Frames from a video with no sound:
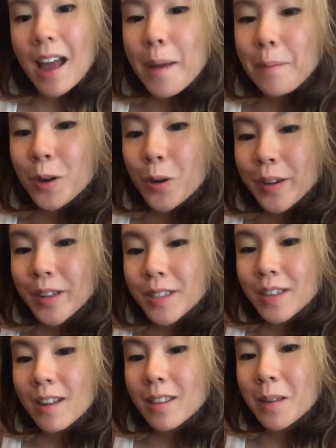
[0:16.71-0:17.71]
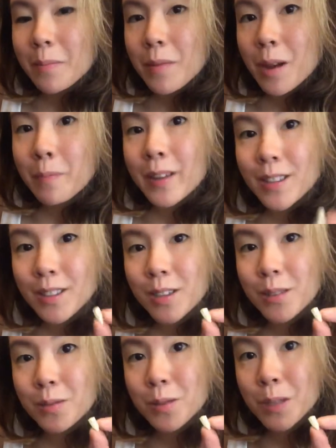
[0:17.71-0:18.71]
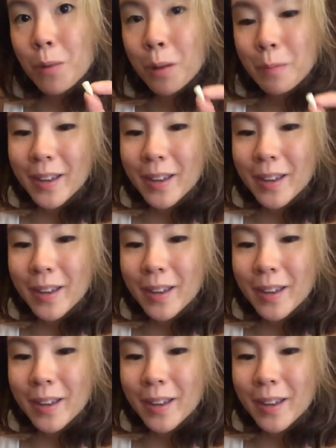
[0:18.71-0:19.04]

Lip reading: I'm going to cut them up into small